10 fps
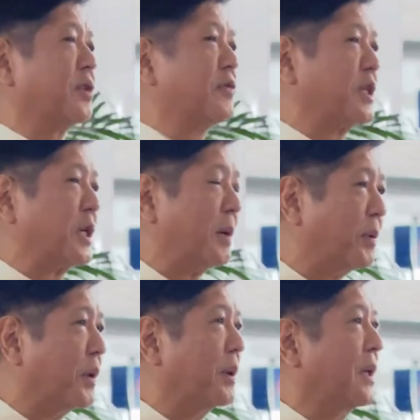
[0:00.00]
of
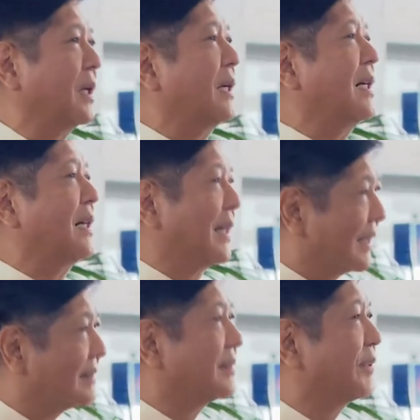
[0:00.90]
Singapore
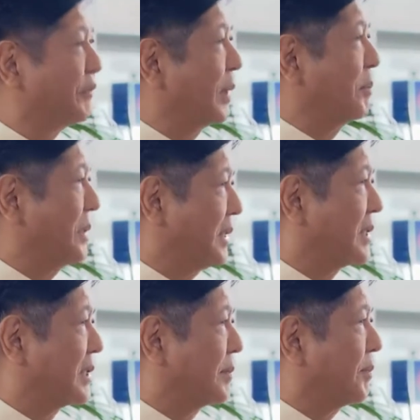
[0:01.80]
and the
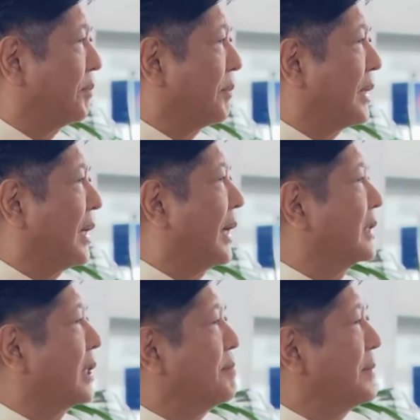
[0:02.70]
Philippines. I
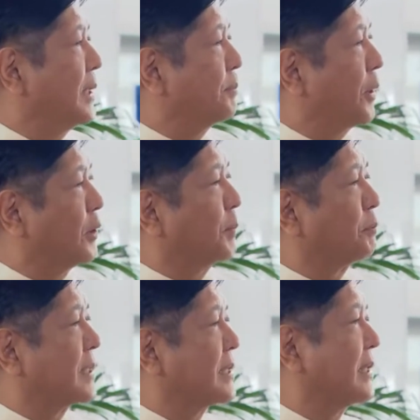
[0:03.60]
shall meet both
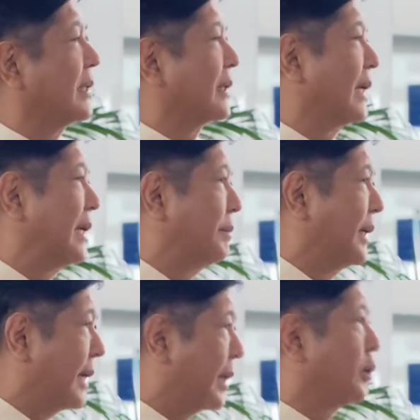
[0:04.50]
President Halima
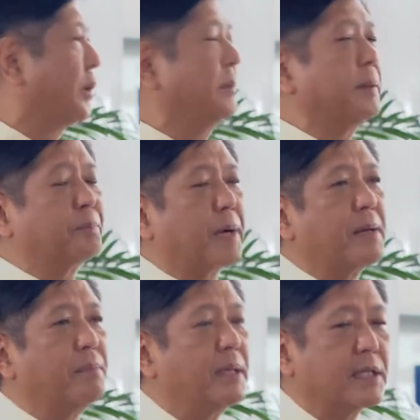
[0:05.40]
Yacob and
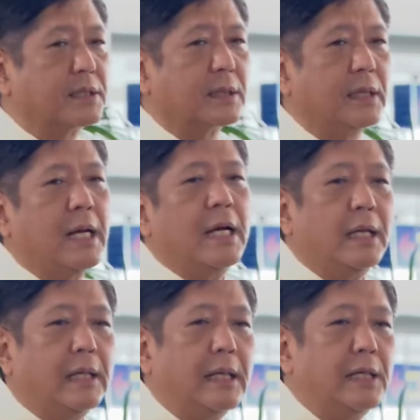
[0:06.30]
Prime Minister
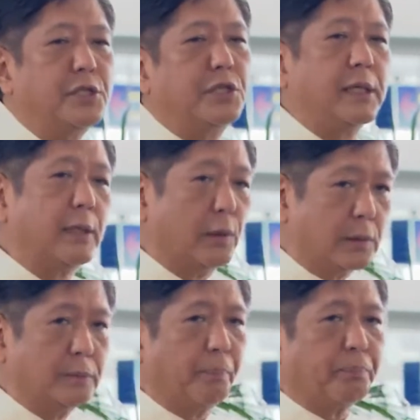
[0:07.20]
Lee Hsien Loong